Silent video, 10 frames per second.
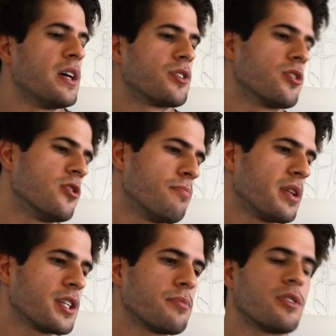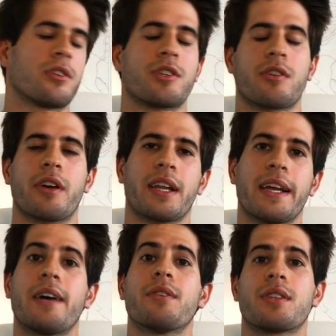So placements are starting
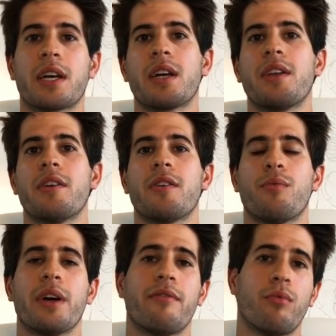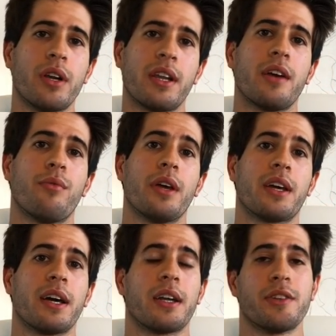now in second year. We have 1 day a
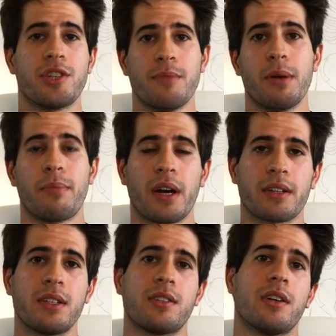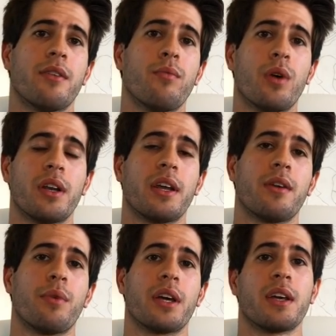week at a GP practice and 1 day
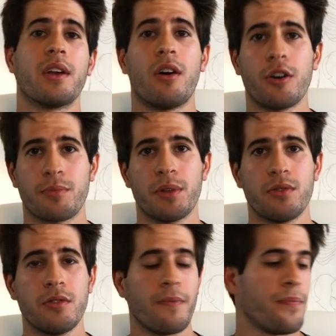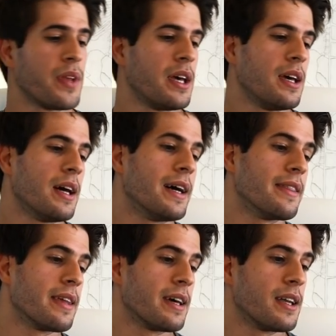a week in a hospital.
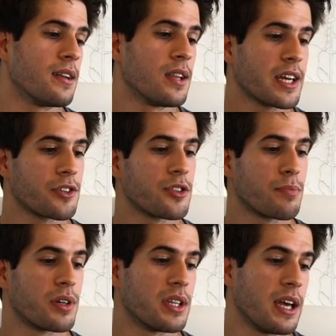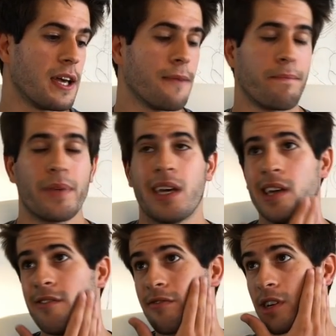And then lectures per day.
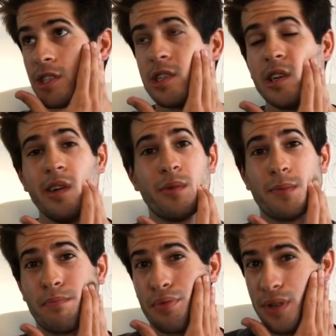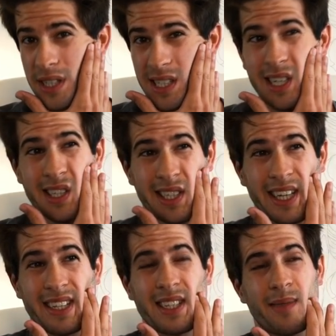In first year, it was pretty
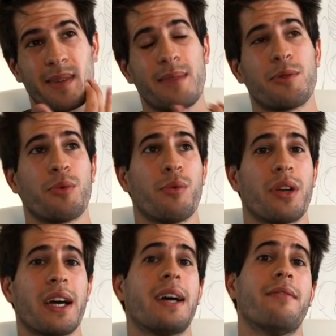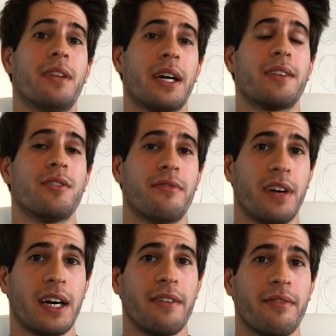intense. Sometimes we would have 9 to
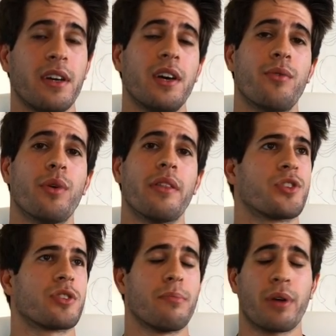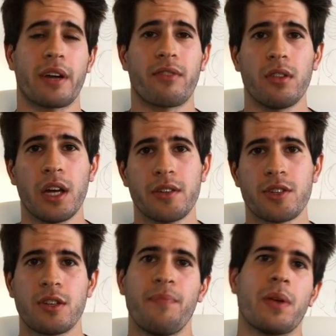5 with just a break for
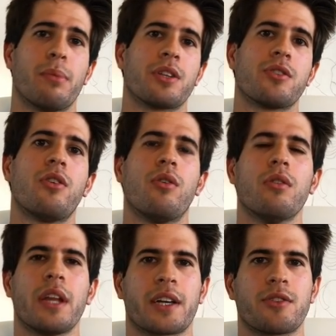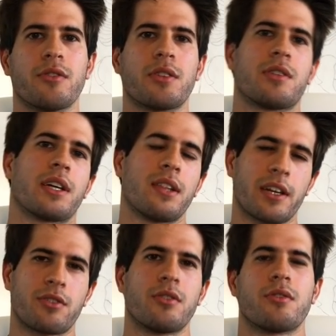lunch, but it's not all lectures. It's like
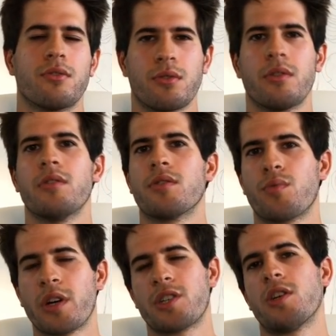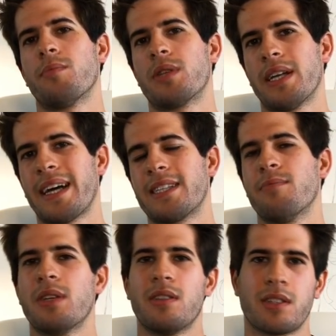lectures, tutorials, workshops,
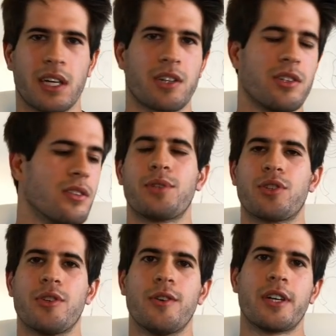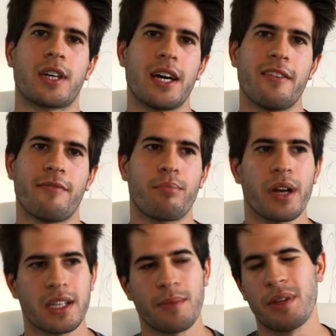anatomy, dissection. So it kind of
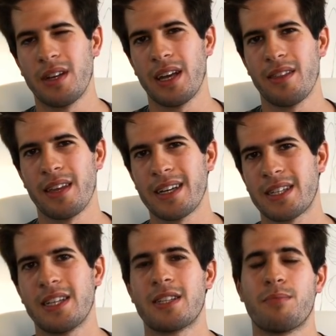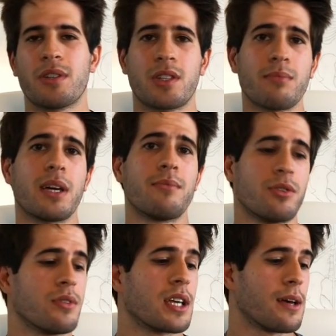breaks up the day in that sense. But sometimes
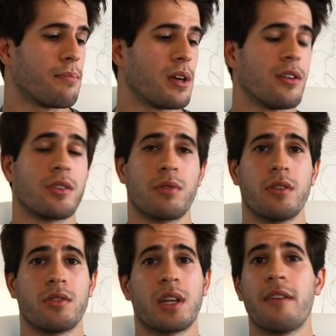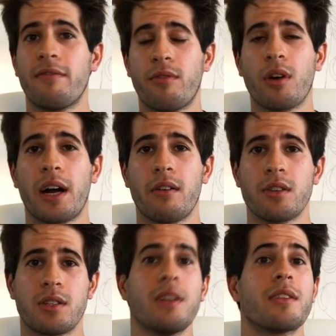you would get periods where you just have 4
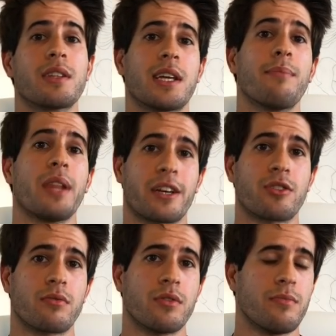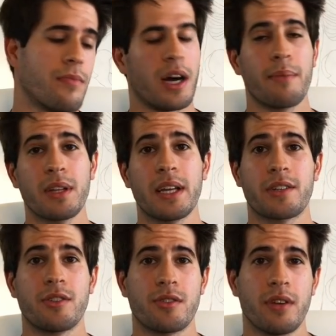hours in the same lecture room. How many
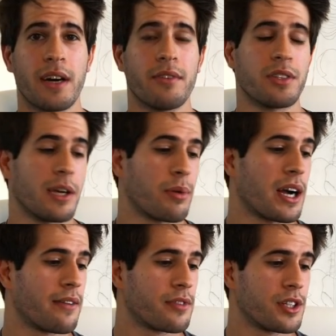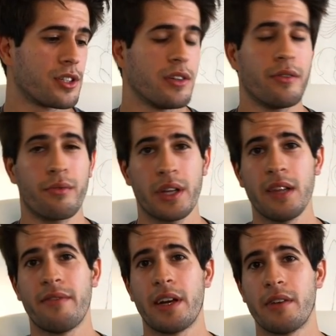lectures do you have on day per average? It
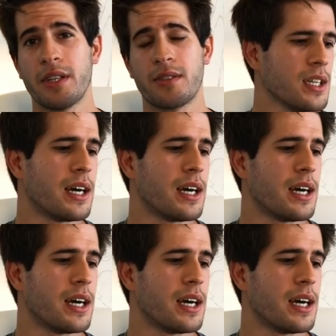really varies.